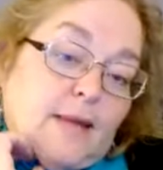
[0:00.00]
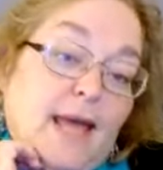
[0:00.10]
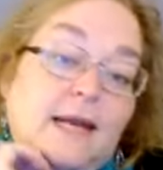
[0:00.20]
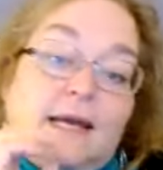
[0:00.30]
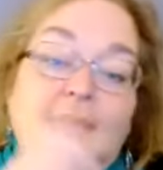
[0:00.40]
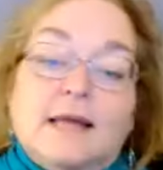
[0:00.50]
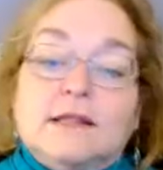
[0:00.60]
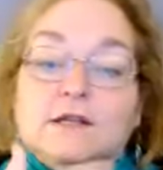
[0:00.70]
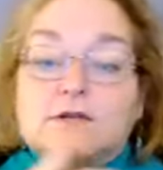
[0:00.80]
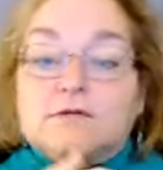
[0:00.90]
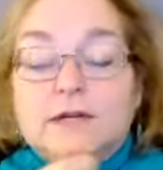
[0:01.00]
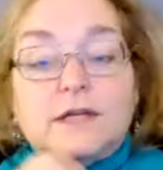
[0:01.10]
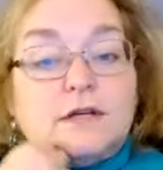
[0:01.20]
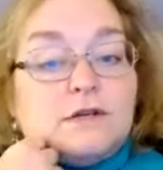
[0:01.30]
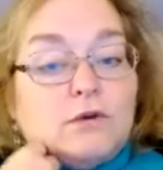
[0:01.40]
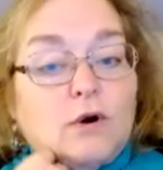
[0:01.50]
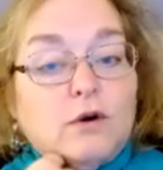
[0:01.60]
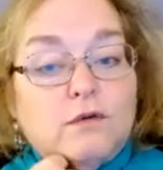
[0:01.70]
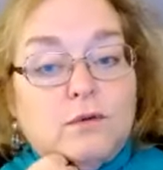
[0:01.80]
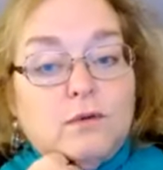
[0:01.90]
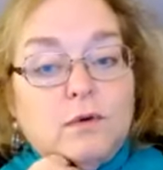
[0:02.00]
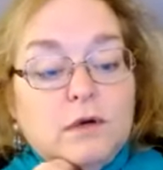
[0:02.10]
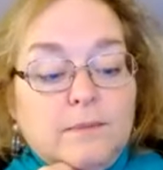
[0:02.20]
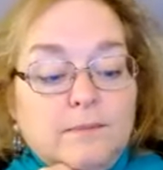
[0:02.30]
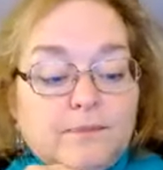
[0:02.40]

And again, these readings are for